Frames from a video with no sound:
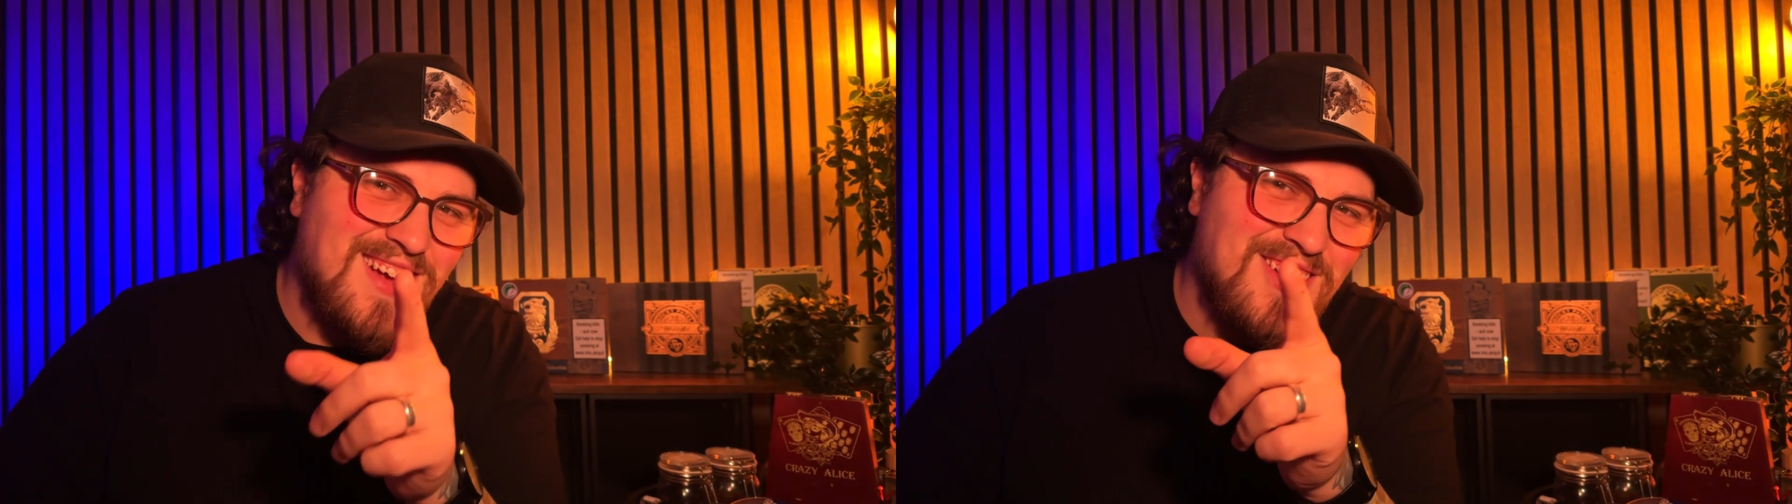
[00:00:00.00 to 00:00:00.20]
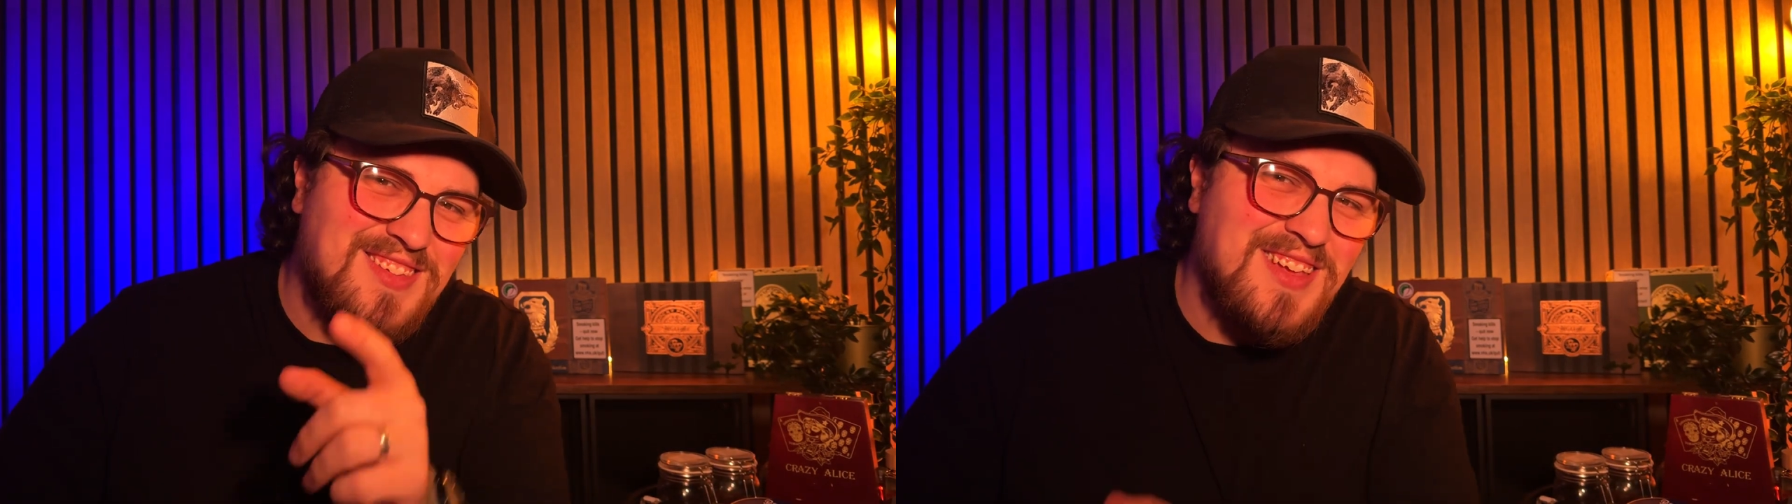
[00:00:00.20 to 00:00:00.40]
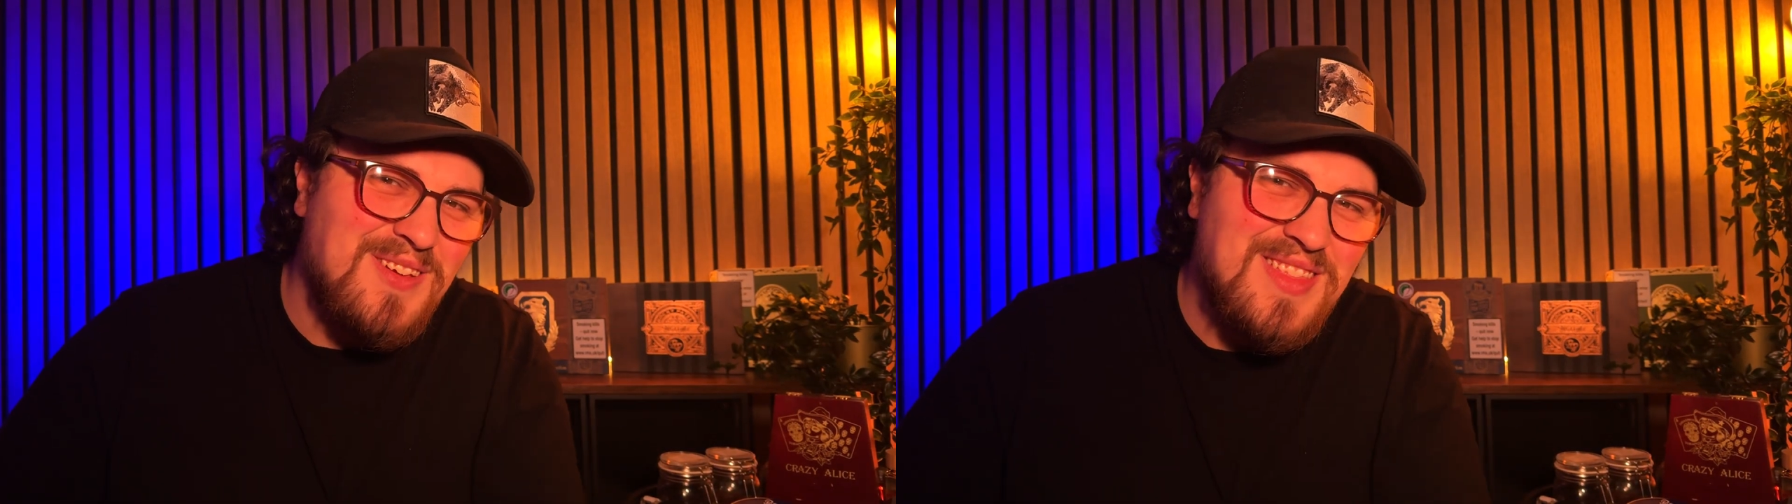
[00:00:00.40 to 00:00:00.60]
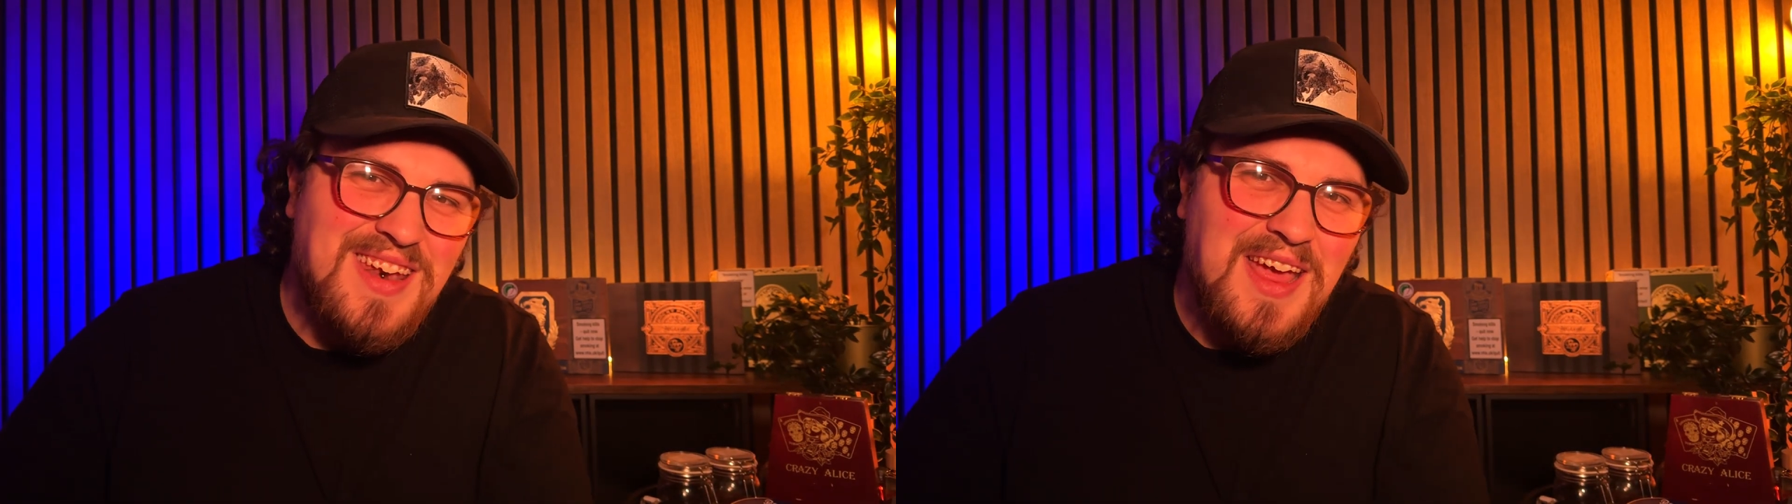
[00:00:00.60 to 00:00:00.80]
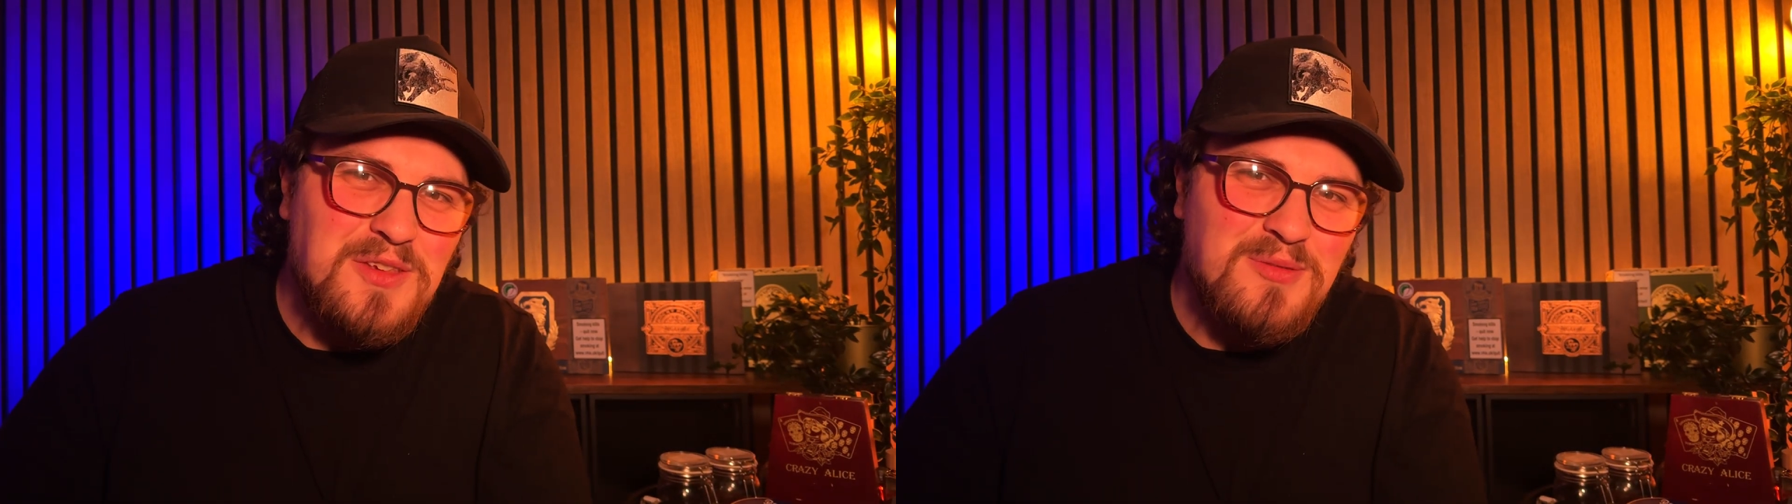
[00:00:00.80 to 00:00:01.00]
I'll see you in
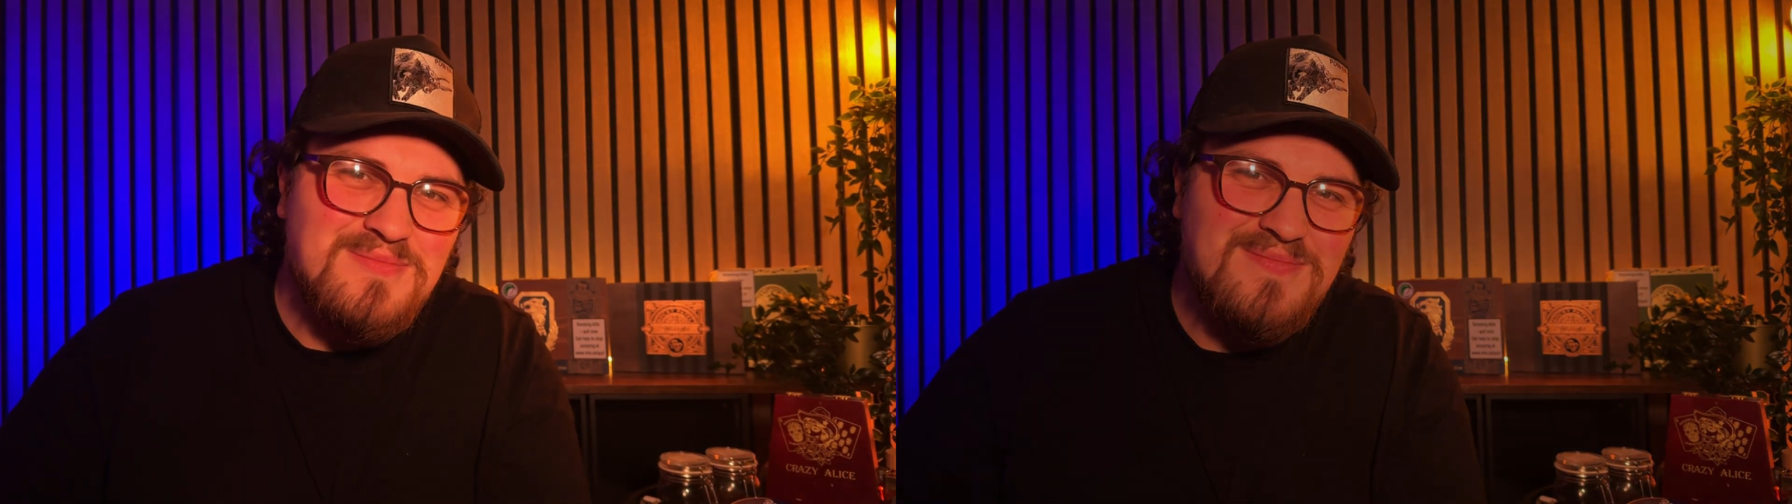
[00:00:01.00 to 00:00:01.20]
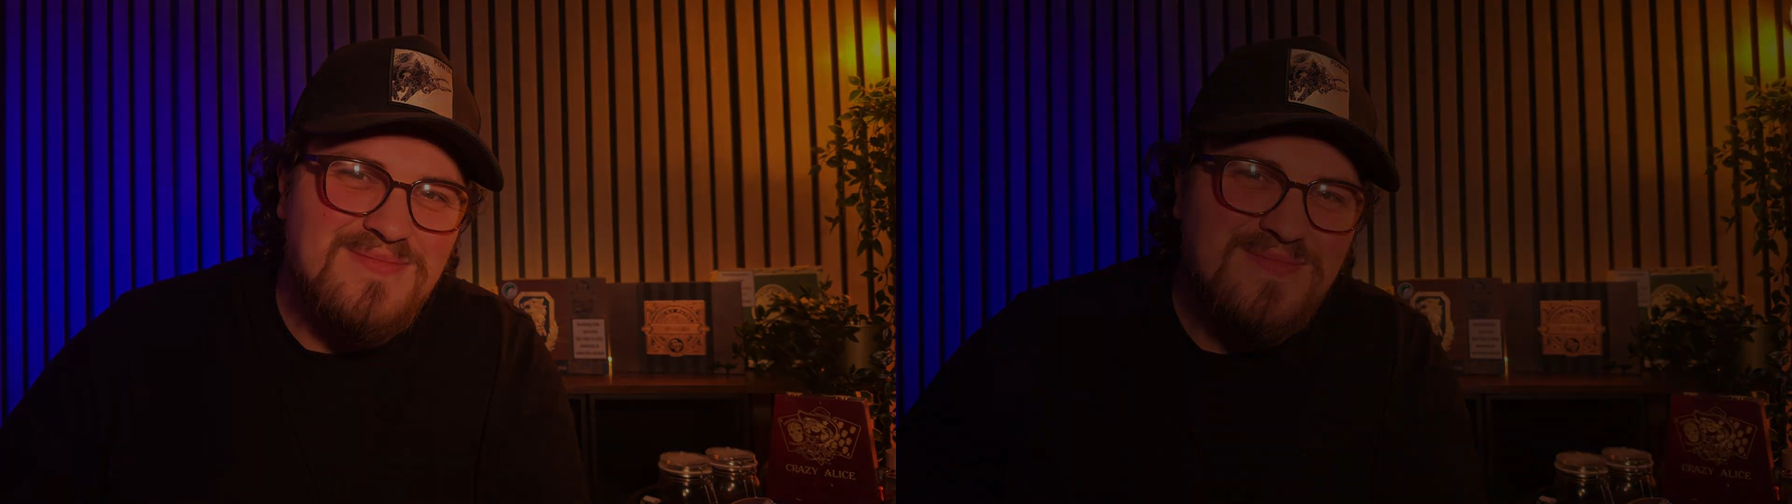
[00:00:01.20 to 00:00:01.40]
the next one.